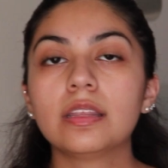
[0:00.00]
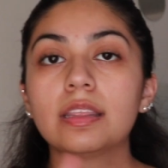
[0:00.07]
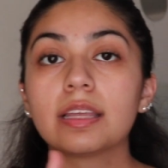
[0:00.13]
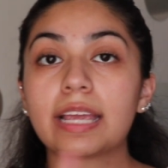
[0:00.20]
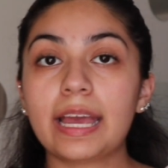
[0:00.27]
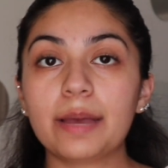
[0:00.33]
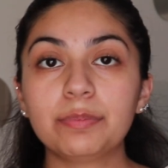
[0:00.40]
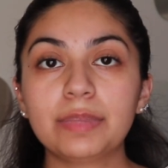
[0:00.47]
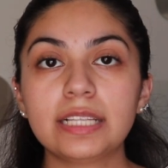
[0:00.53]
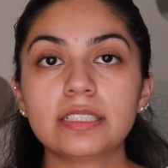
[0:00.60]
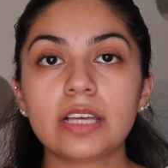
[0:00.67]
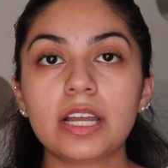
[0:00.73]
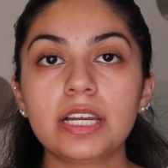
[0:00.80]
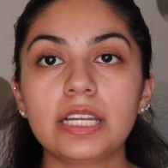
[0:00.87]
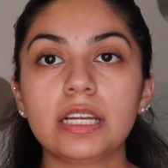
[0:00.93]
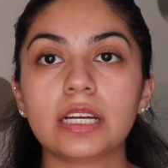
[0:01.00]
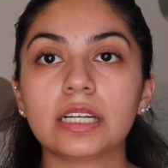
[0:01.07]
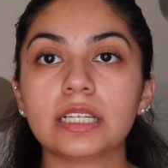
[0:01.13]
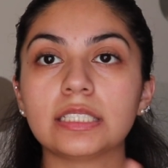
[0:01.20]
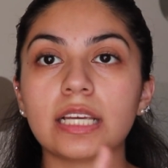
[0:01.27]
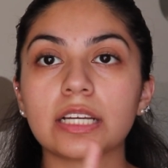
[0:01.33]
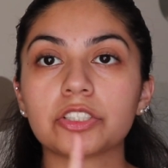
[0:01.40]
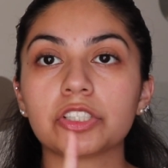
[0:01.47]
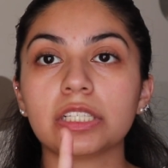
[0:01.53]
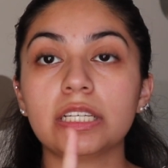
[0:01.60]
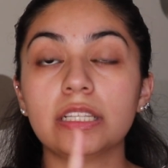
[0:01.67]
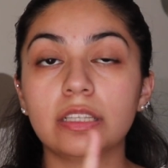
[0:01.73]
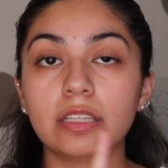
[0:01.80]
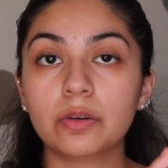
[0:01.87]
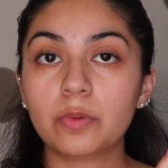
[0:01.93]
The cap that's on here is
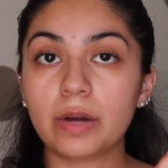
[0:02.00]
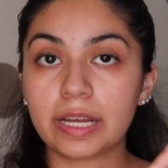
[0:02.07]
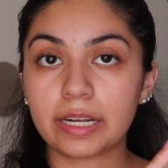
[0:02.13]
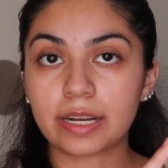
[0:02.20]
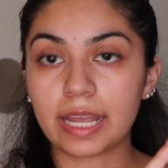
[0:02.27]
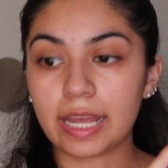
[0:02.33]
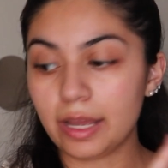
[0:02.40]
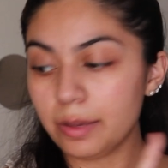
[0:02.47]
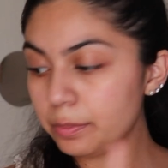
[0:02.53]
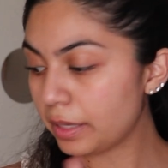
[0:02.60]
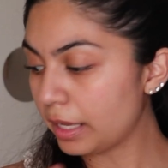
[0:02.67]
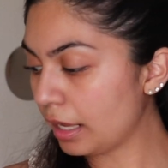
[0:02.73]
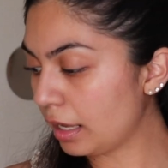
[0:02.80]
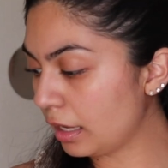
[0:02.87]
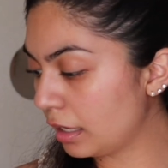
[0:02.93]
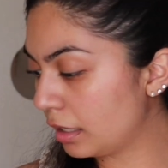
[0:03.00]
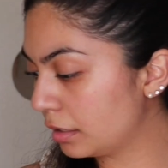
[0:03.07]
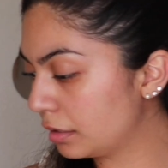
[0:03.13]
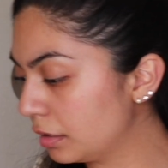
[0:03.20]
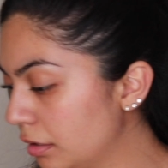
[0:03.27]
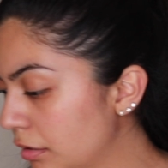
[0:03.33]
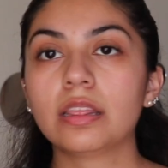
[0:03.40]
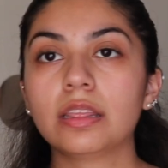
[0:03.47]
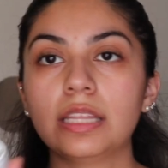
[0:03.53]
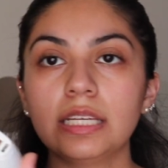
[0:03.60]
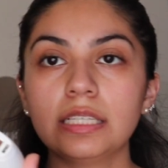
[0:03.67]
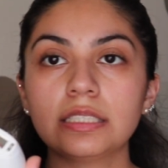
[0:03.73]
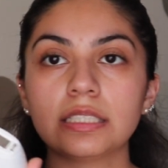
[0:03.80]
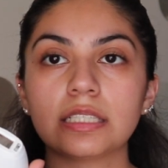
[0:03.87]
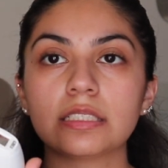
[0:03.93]
actually the wide cap and
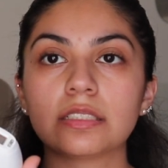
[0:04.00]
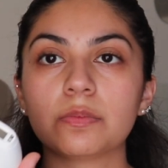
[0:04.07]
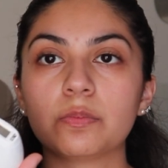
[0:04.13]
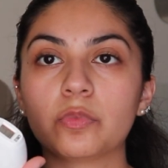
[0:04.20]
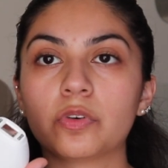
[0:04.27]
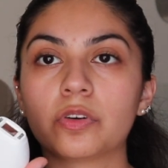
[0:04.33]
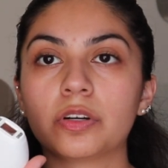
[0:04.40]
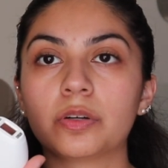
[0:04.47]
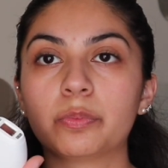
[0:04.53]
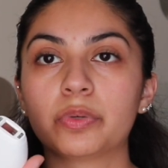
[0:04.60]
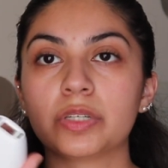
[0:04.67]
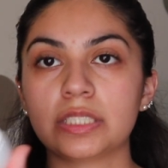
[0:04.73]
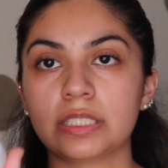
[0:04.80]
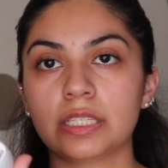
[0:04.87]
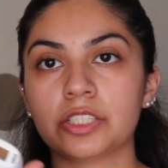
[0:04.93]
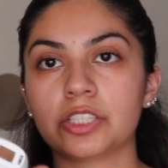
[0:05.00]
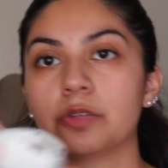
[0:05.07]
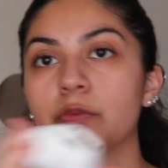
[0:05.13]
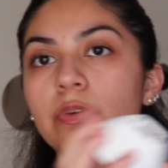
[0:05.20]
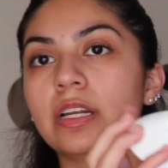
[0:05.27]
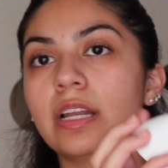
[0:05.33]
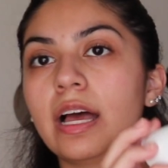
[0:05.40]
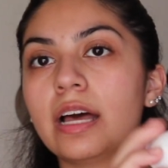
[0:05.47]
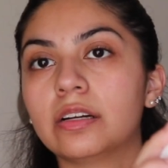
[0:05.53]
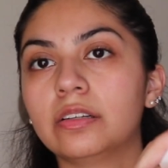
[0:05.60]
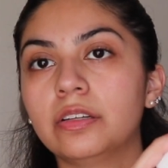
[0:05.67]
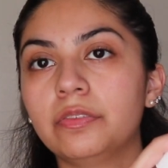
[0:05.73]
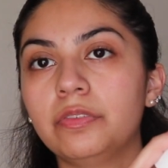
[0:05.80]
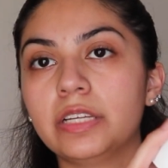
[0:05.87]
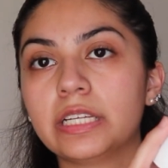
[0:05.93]
this is a more precision one. I
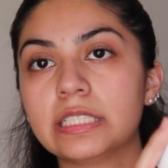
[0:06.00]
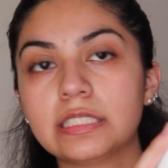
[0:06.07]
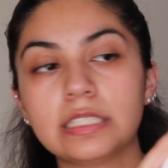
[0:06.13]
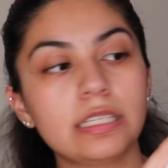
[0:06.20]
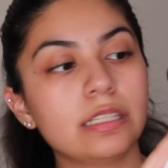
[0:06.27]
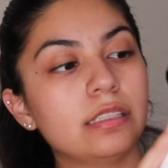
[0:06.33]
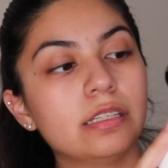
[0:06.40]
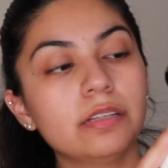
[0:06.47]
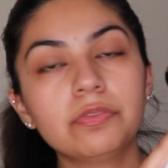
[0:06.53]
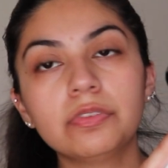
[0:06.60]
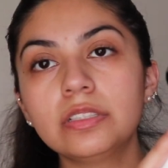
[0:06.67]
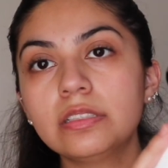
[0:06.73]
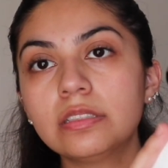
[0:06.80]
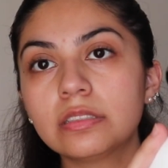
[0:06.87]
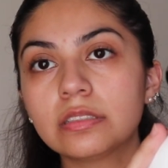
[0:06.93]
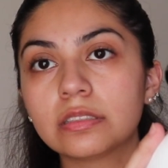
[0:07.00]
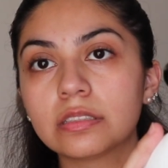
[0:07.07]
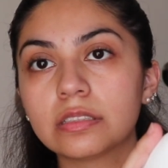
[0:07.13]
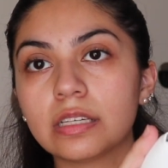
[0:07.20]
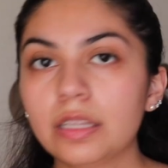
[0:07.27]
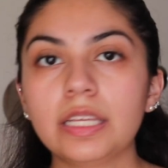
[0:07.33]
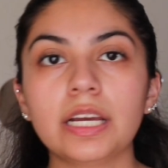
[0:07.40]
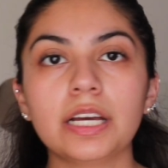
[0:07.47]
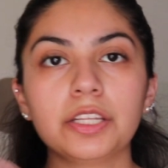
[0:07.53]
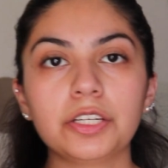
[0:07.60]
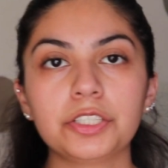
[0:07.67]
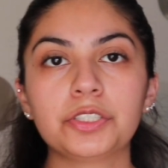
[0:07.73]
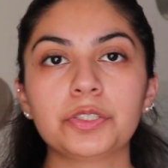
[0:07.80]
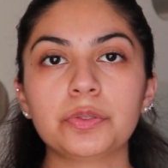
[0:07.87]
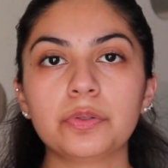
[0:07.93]
don't know if you can see the difference. The
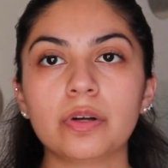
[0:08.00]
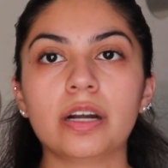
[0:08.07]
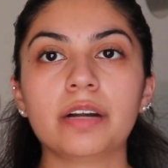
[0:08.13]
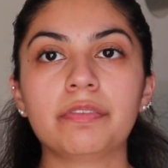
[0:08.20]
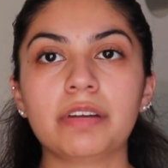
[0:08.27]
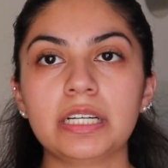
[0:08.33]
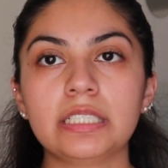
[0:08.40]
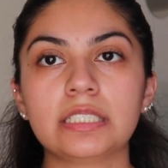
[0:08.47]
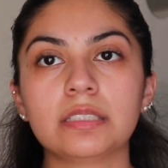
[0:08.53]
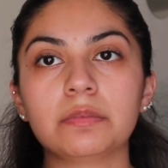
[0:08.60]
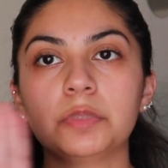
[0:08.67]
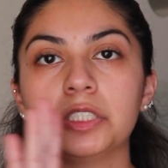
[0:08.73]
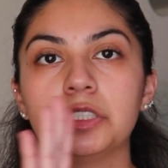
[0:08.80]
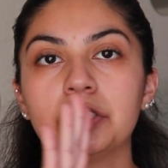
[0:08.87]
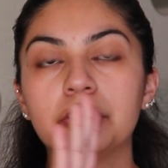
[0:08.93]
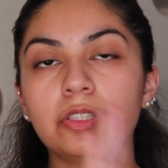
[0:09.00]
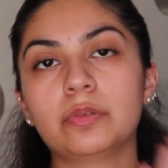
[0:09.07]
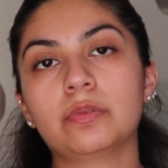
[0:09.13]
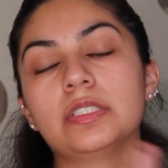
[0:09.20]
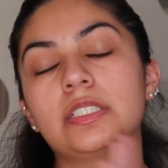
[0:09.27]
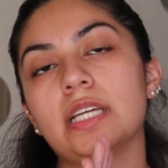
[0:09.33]
other 2 are very similar to the ones